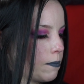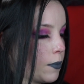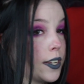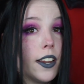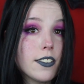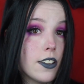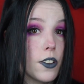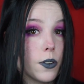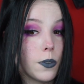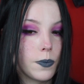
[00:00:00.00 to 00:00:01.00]
But it does
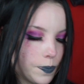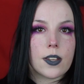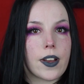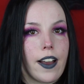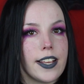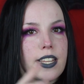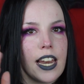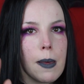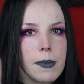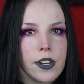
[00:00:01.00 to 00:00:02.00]
look cool. So guys,
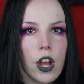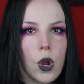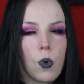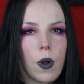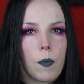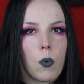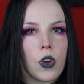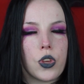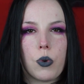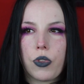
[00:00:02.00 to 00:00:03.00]
let me know
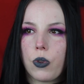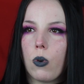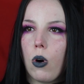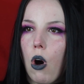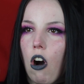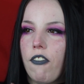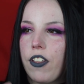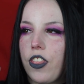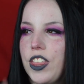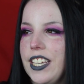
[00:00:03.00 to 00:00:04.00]
what you thought of
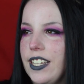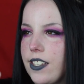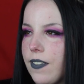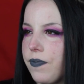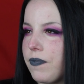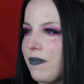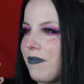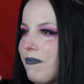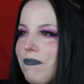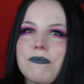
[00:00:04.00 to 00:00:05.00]
these
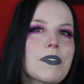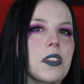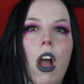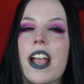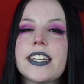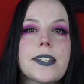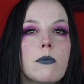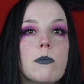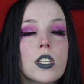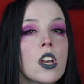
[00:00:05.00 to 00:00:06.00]

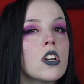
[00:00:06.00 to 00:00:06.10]
items.